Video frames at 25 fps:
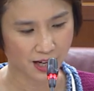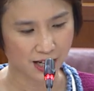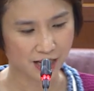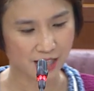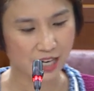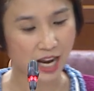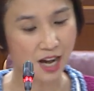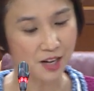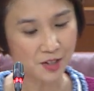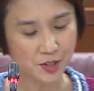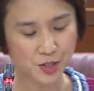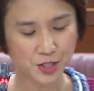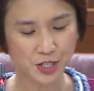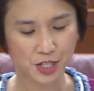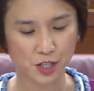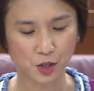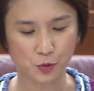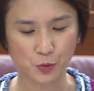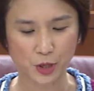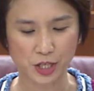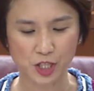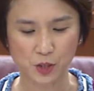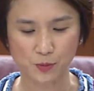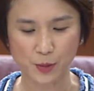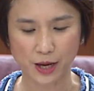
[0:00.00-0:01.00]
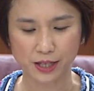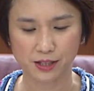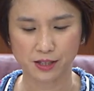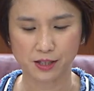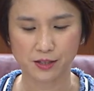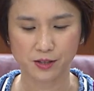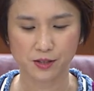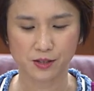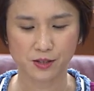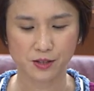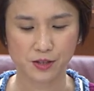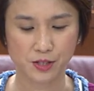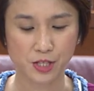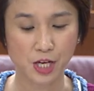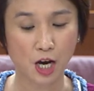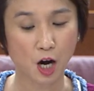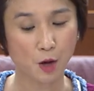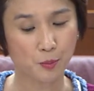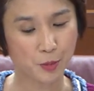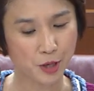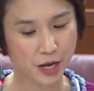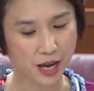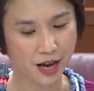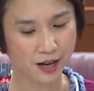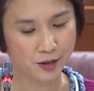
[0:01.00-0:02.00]
Last year, we expanded
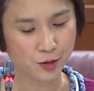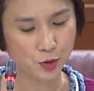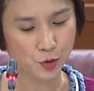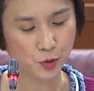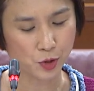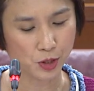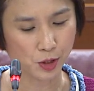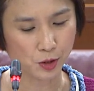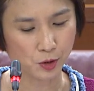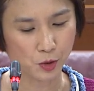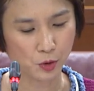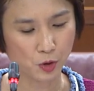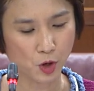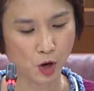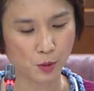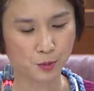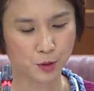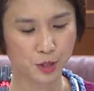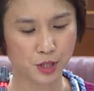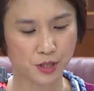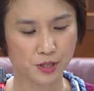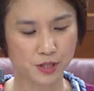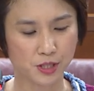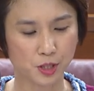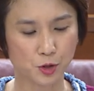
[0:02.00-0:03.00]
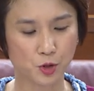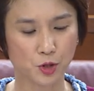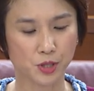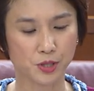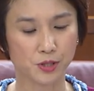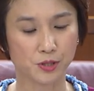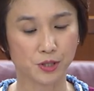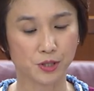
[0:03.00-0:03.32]
CRPS to include options such as